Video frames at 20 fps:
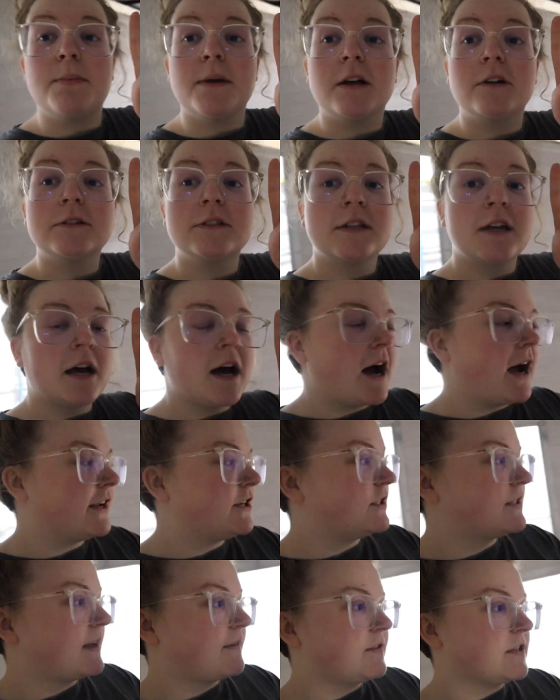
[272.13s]
built. I
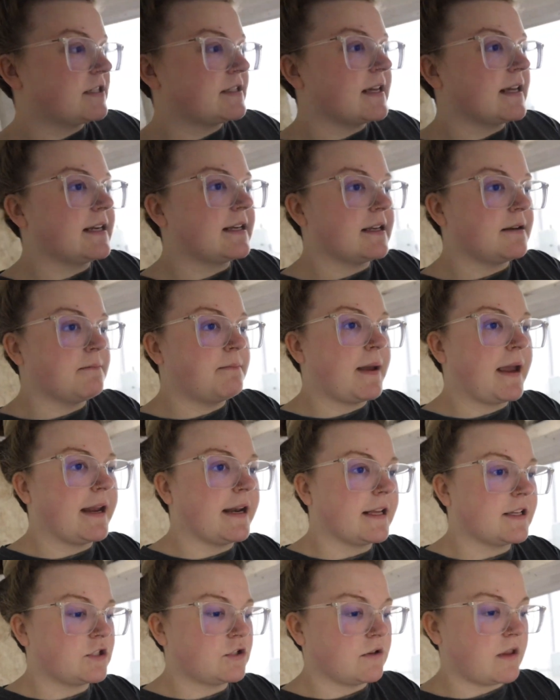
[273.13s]
just have to sand it and
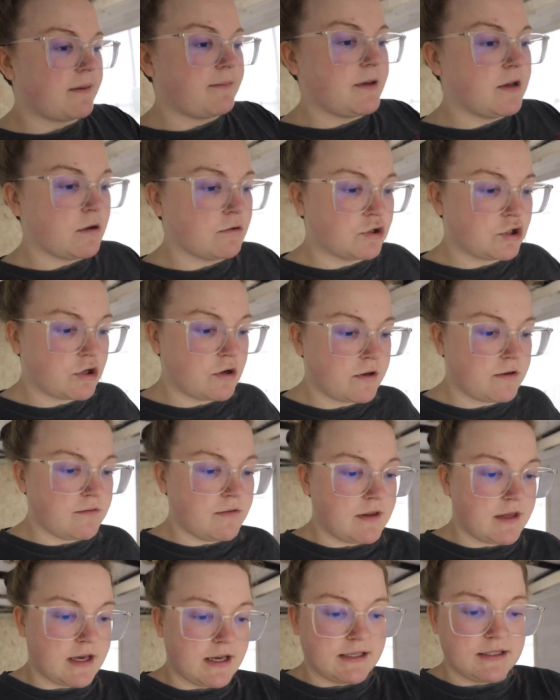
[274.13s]
paint it. So let me go show
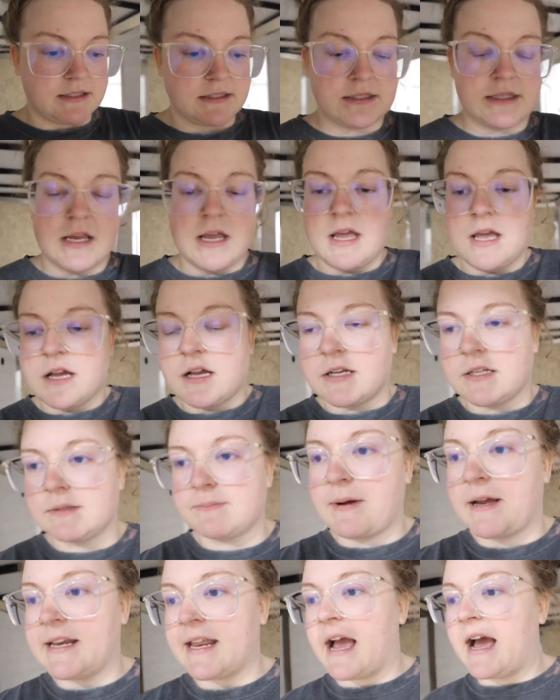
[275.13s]
you this, because
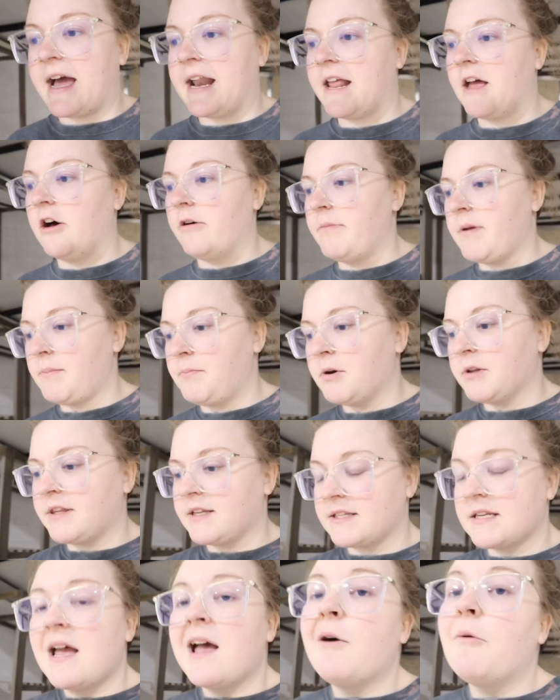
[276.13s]
my dad helped me put
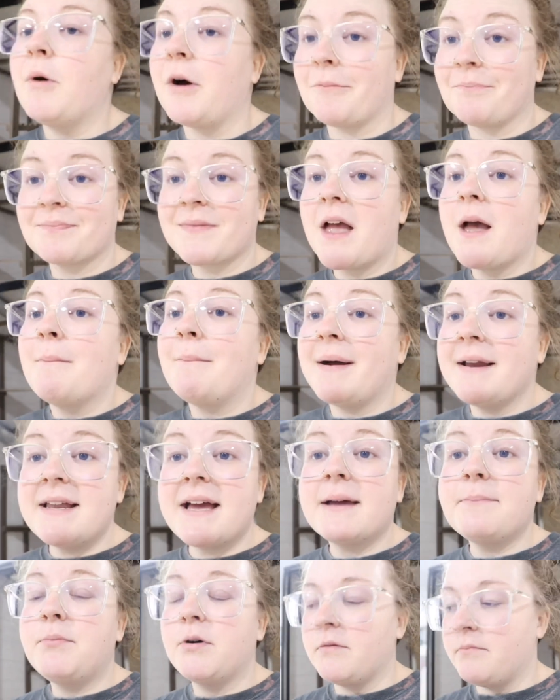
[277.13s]
this. Well, my
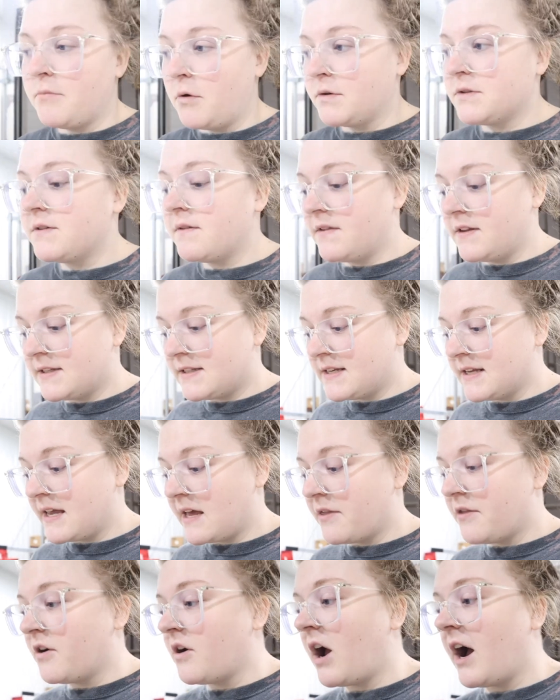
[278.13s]
dad put most of this
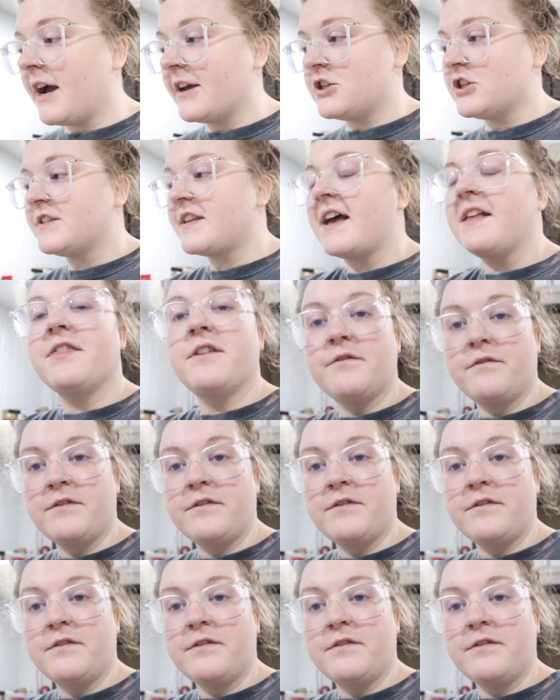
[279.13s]
together. I just had the